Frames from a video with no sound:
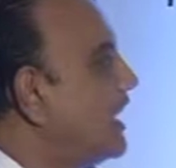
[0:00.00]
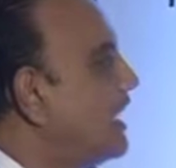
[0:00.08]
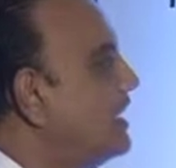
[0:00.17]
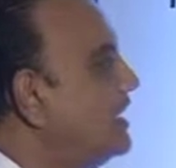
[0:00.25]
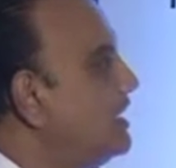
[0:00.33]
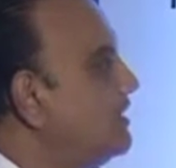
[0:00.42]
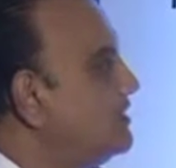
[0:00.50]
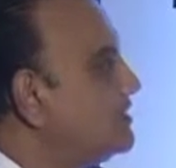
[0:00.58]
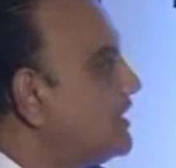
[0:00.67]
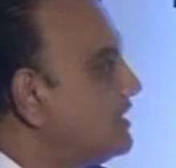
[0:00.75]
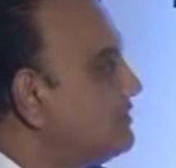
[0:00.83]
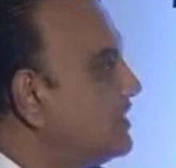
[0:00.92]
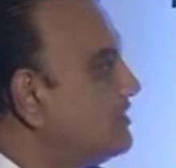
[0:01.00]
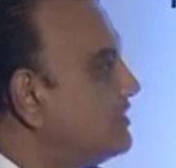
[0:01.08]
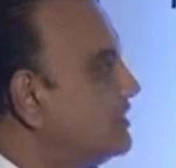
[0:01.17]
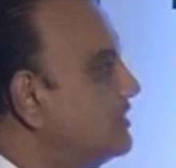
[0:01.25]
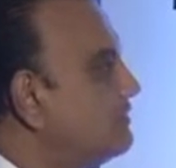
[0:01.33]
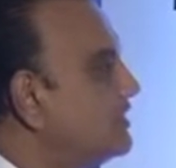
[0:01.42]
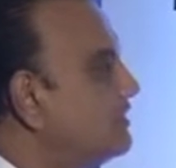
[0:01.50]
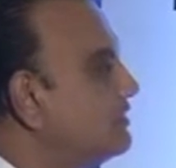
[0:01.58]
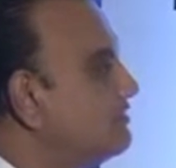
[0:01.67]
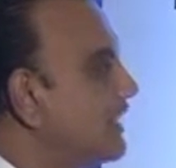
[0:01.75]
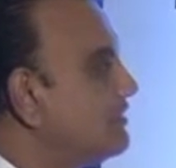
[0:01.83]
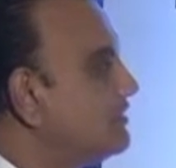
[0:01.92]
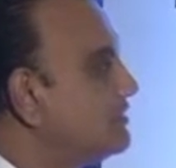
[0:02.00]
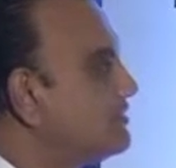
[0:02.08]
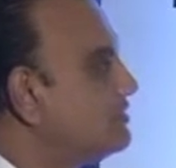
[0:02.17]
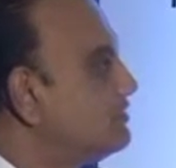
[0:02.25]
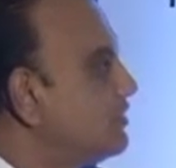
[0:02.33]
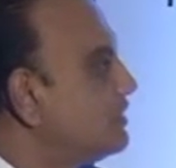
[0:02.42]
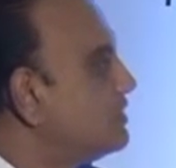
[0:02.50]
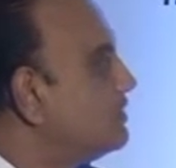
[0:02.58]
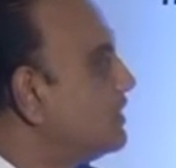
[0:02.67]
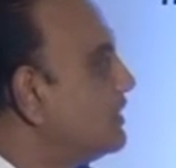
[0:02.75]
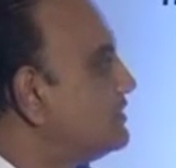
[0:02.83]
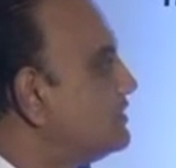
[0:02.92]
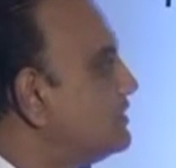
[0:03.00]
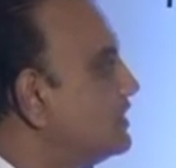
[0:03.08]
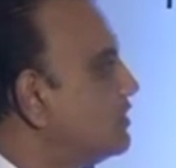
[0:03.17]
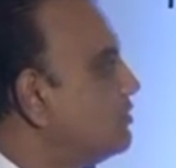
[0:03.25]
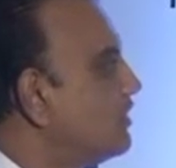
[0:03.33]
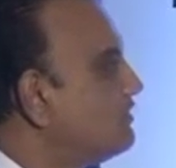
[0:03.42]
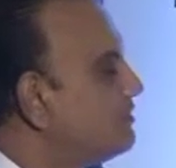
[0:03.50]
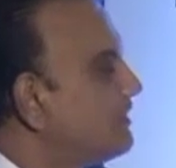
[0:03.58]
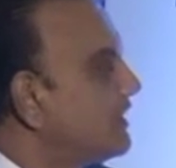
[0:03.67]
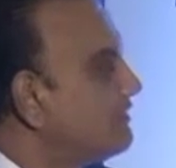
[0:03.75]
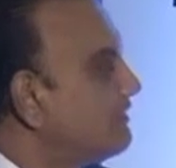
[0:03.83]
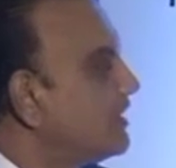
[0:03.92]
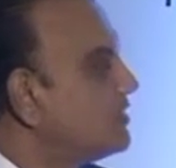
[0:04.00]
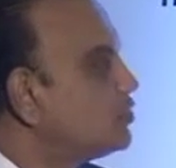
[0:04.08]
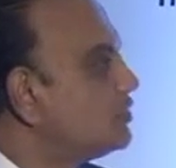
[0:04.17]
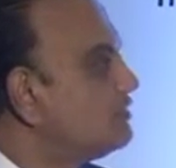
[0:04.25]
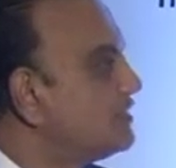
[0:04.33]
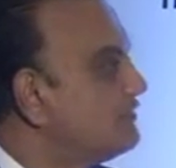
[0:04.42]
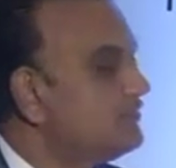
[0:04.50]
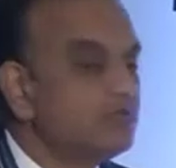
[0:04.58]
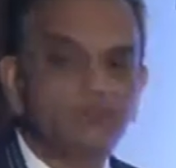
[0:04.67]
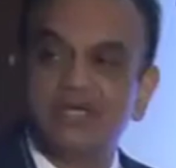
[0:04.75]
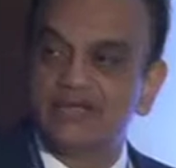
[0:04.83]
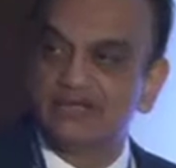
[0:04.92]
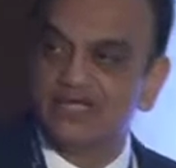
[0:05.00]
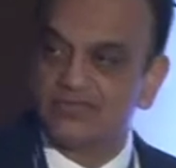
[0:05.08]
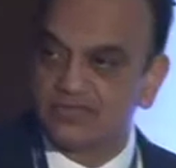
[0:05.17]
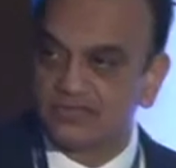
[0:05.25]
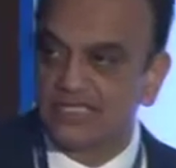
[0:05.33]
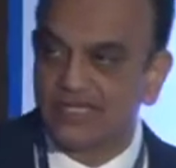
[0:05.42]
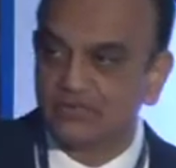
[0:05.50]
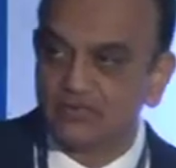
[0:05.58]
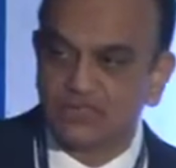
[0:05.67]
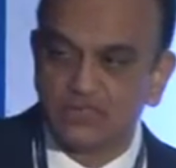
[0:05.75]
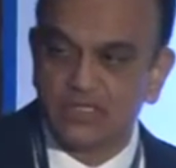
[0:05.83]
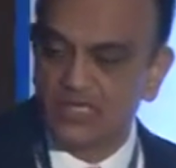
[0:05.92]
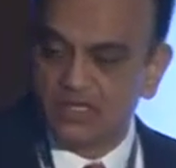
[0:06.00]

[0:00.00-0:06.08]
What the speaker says: Any settlement agreement, patents or otherwise, involving patent rights should be reviewed by antitrust counsel.